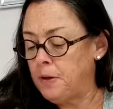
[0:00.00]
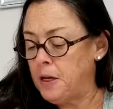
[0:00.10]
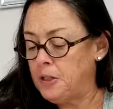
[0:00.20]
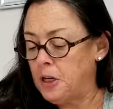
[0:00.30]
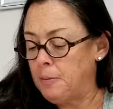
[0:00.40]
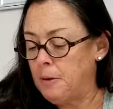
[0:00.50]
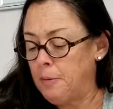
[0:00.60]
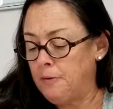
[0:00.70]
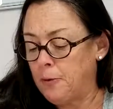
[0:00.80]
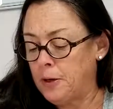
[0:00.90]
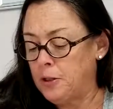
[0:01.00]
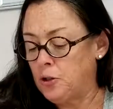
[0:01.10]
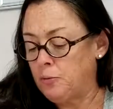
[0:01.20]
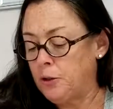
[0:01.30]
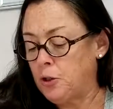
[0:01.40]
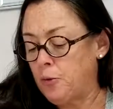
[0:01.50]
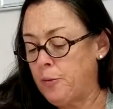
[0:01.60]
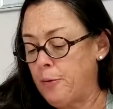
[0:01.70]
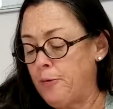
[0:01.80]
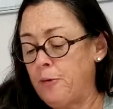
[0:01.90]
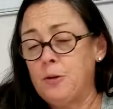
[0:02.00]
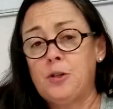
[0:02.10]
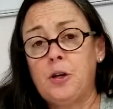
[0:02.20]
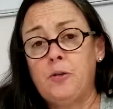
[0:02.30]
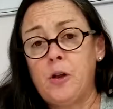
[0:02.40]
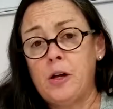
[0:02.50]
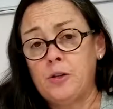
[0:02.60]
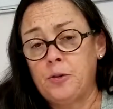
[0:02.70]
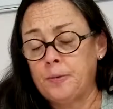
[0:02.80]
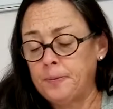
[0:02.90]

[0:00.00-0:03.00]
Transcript: examined before instruments are removed from the sterilizer.